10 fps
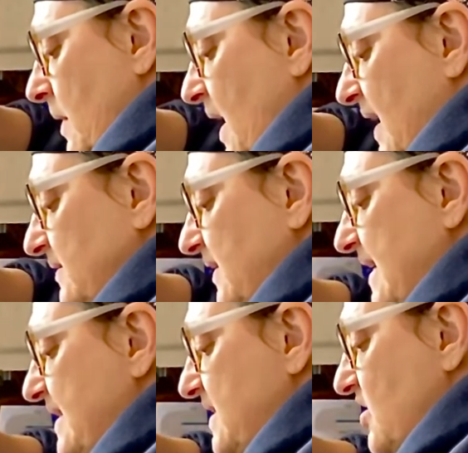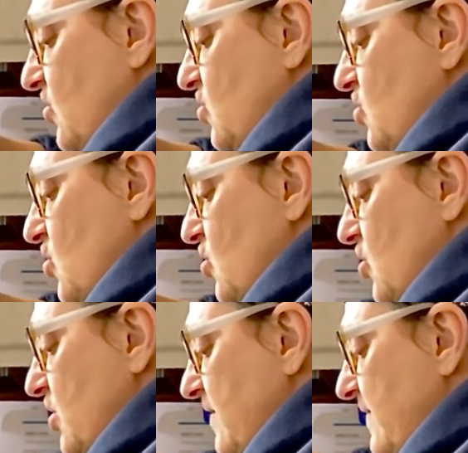at least a
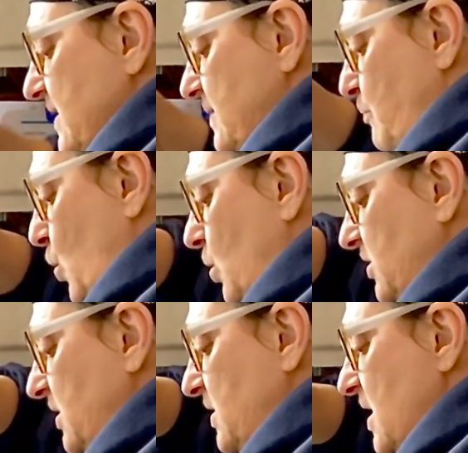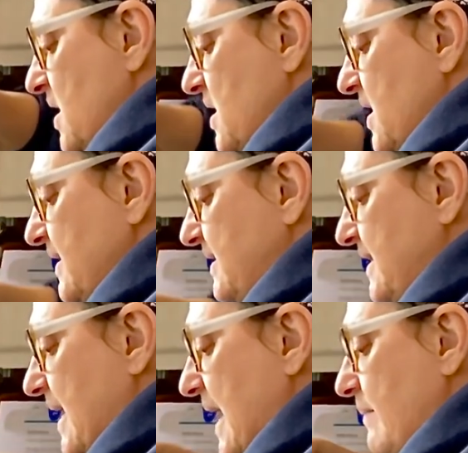third of this bowl in there, because
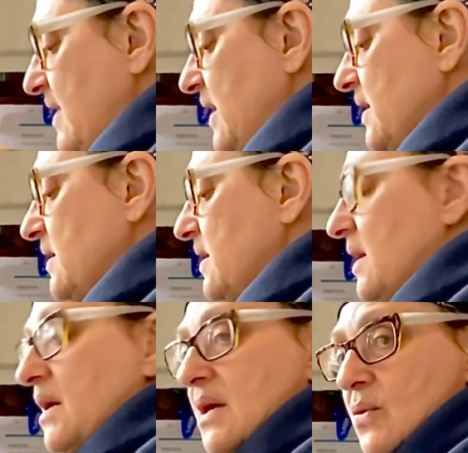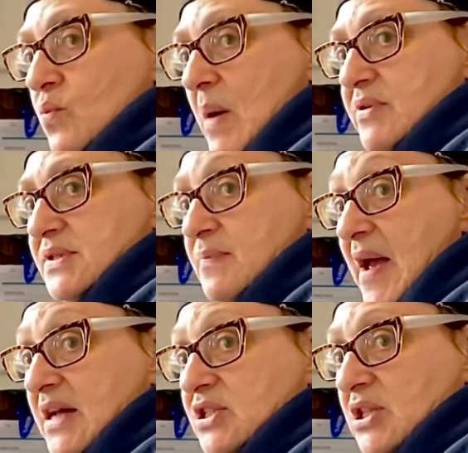then I'm gonna get the rubber
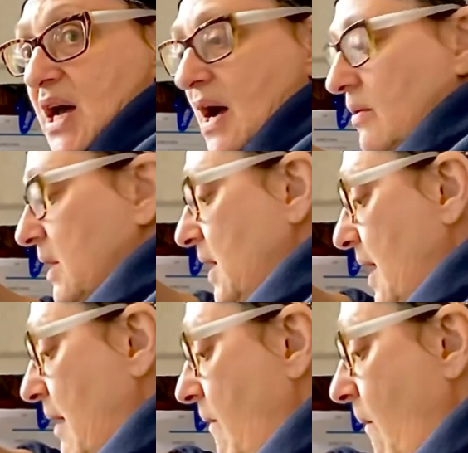spatula out again